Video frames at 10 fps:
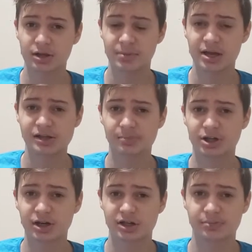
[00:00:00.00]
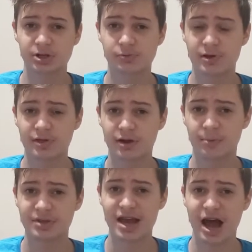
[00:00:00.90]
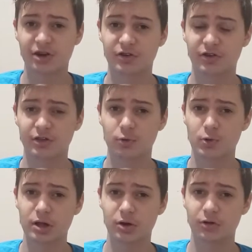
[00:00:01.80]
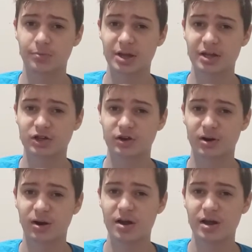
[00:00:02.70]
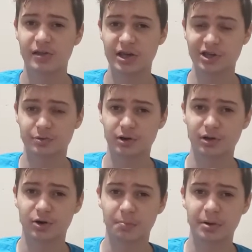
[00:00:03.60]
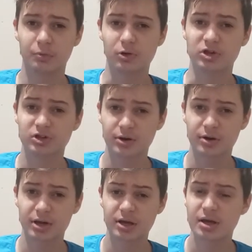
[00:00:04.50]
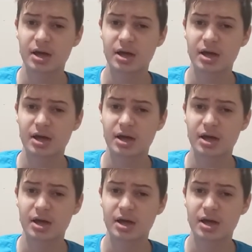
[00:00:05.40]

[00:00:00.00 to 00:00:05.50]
made some adjustments with the axles and the wheels, made sure things were a little bit more sturdy,